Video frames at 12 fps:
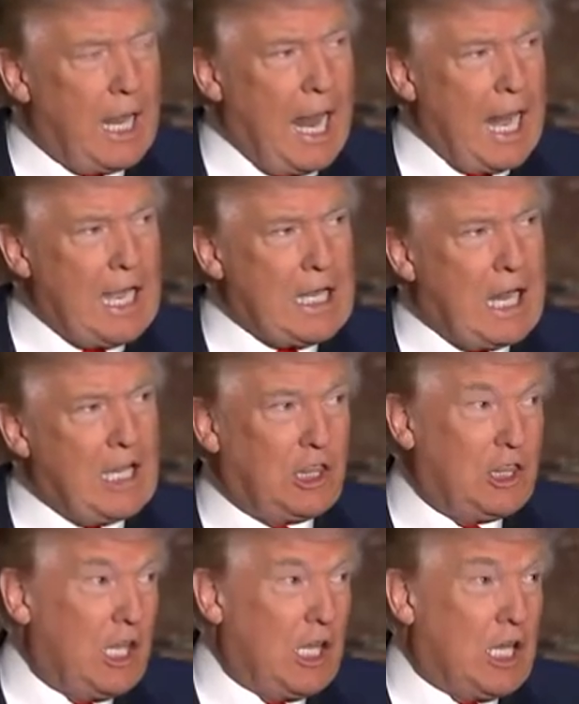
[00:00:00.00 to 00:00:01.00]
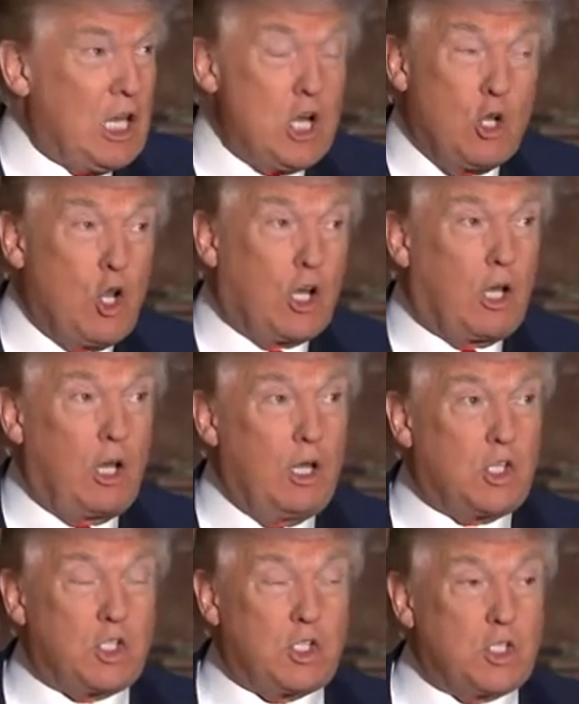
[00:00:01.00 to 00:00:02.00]
And I think, you know, look,
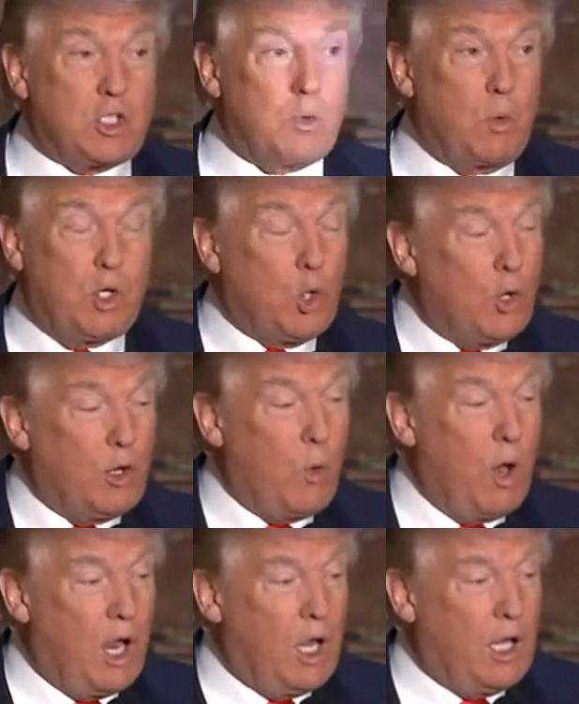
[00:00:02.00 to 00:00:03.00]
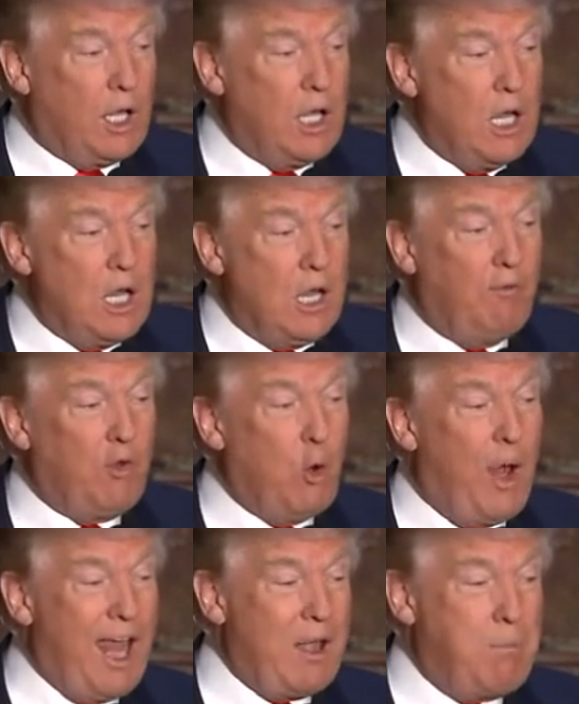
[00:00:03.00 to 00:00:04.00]
we're doing well. And if
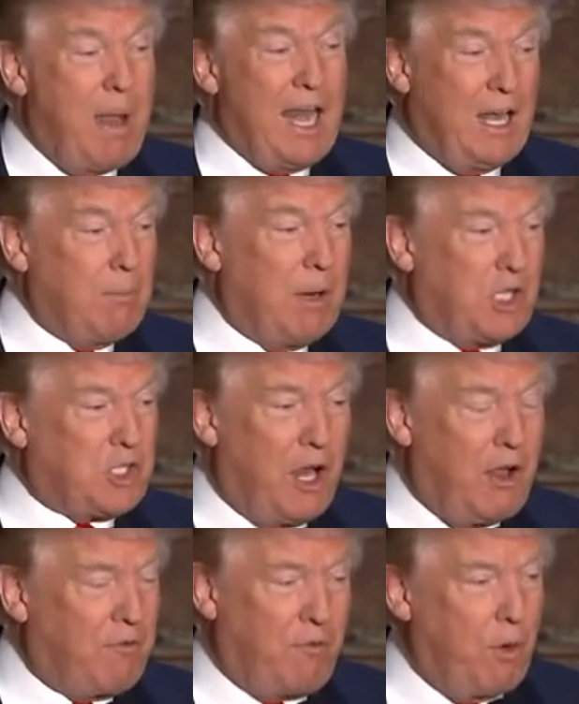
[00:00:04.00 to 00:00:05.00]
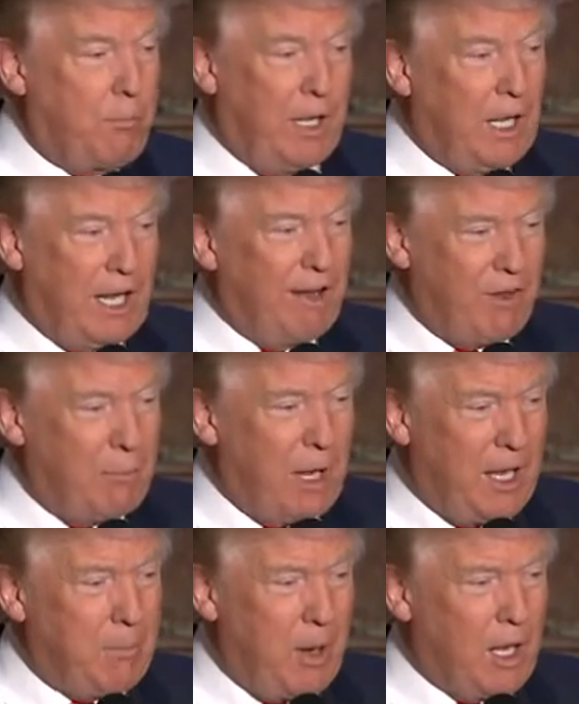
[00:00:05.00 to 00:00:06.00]
you add Ben and myself, we're beating
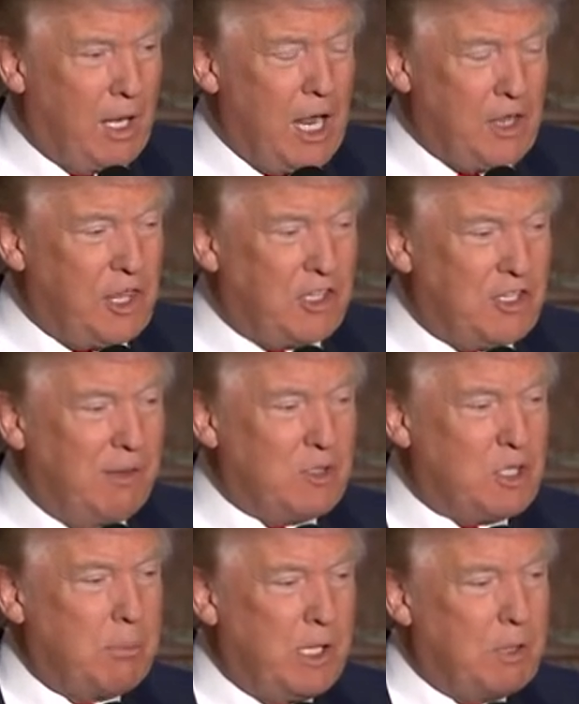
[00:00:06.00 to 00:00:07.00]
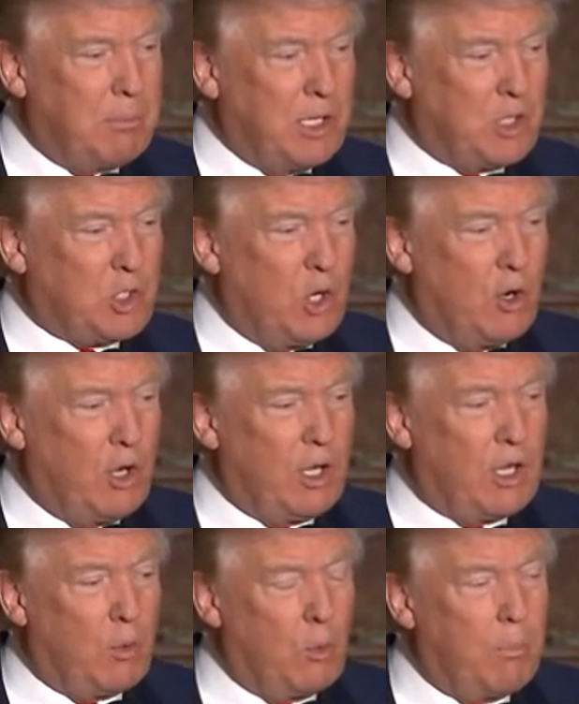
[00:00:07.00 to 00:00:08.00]
everybody by a lot. That seems to be the big
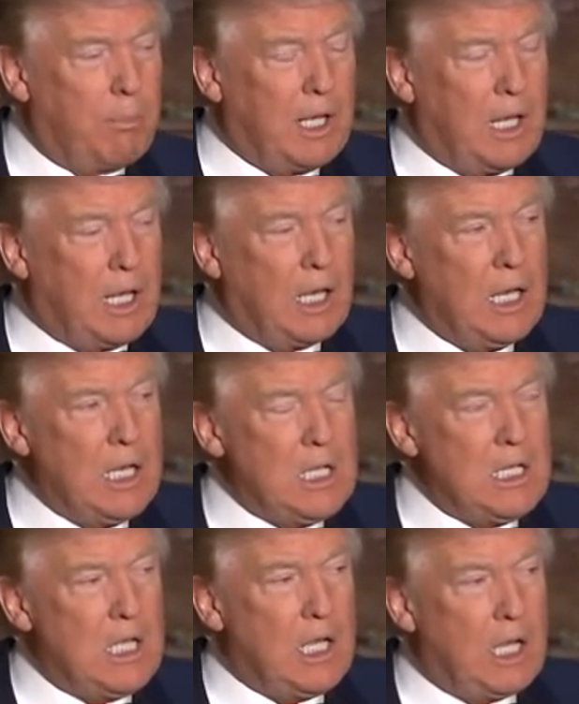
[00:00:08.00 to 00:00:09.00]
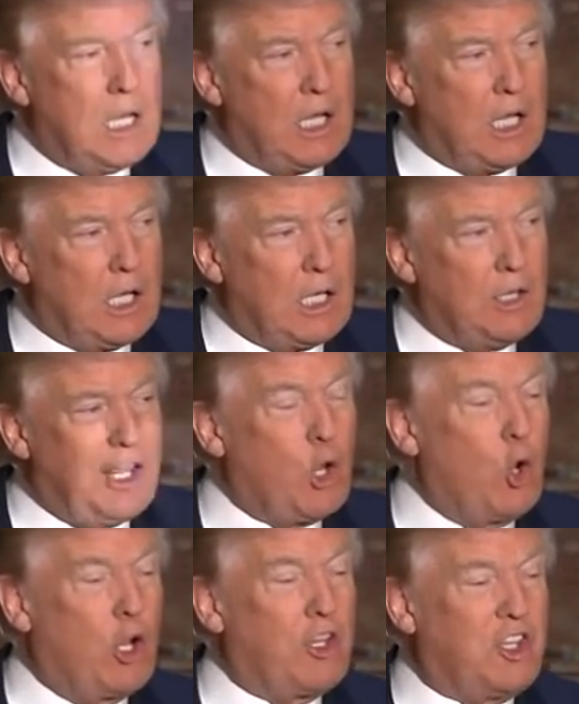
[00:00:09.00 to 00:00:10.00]
story, that we're beating. They
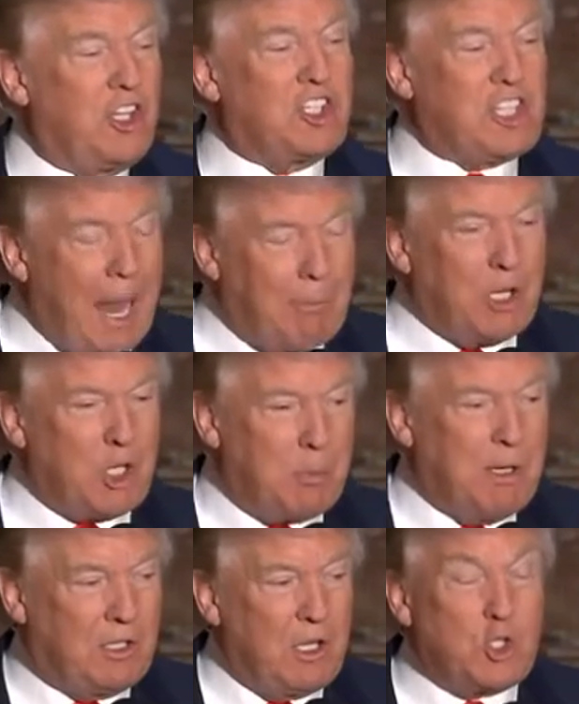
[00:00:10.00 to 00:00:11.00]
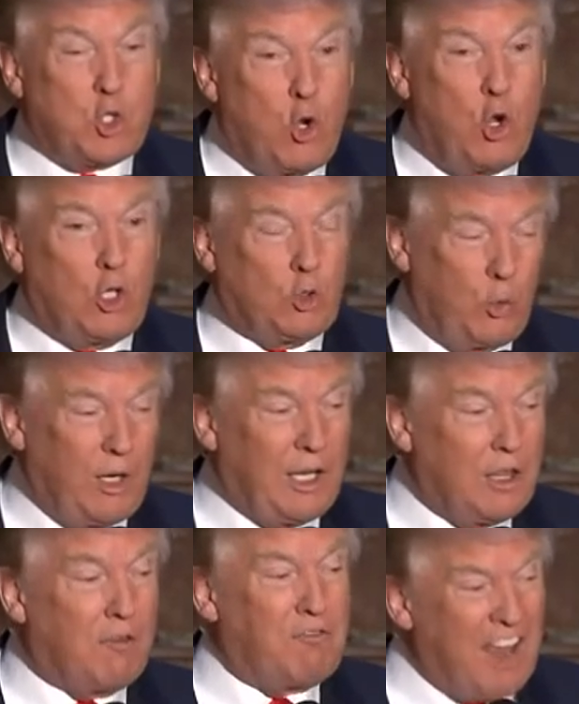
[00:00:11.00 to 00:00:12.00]
call it the establishment. It's called
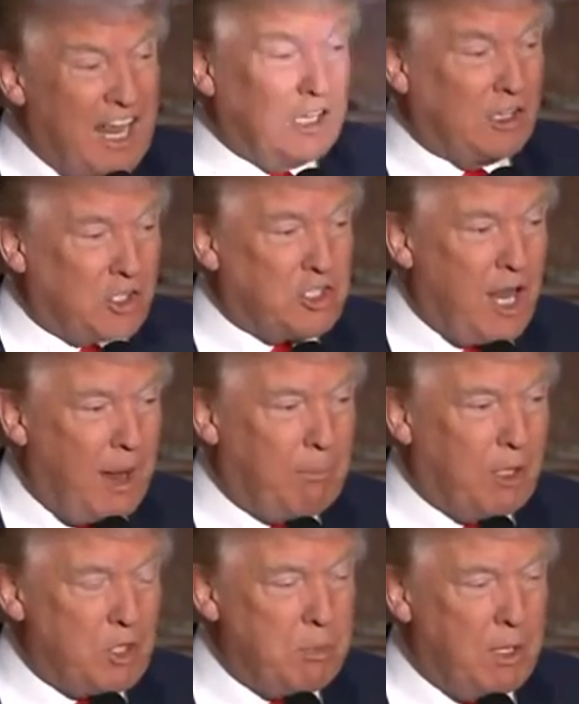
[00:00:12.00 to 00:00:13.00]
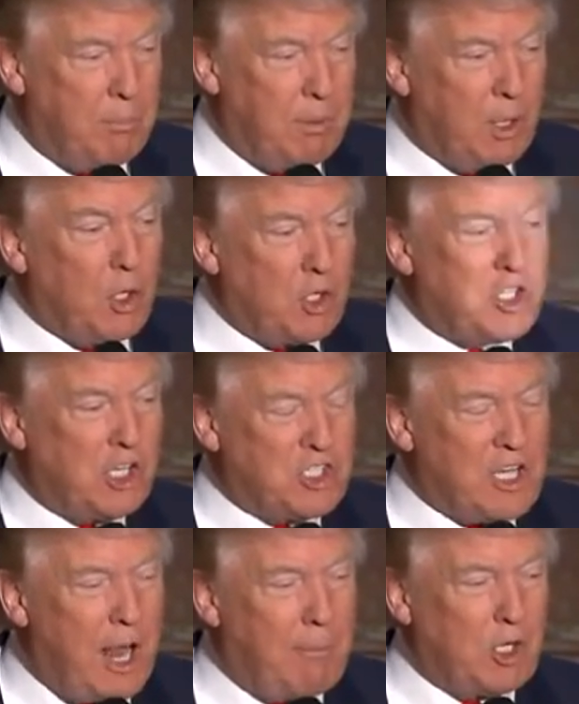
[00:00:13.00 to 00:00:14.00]
really the failed establishment because the
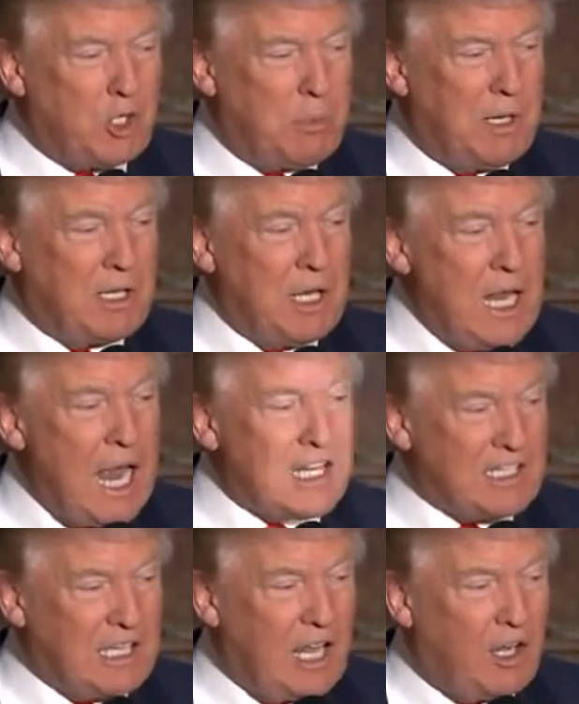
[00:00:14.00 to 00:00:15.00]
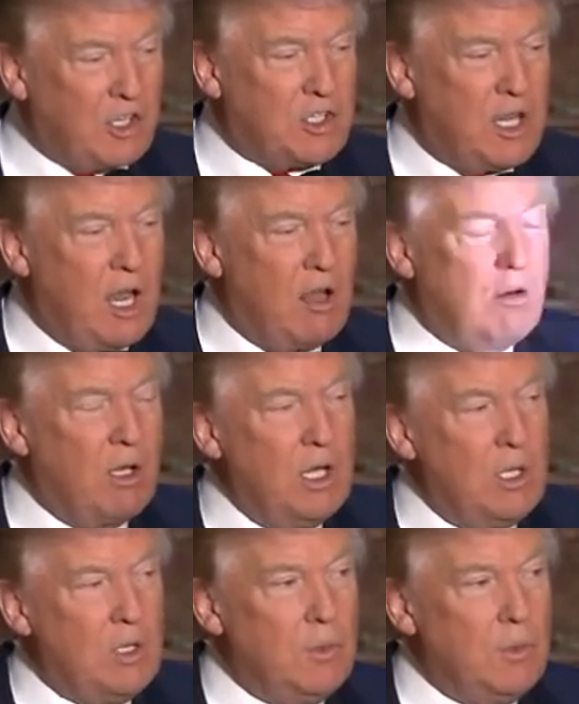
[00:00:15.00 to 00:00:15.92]
establishment has let us down.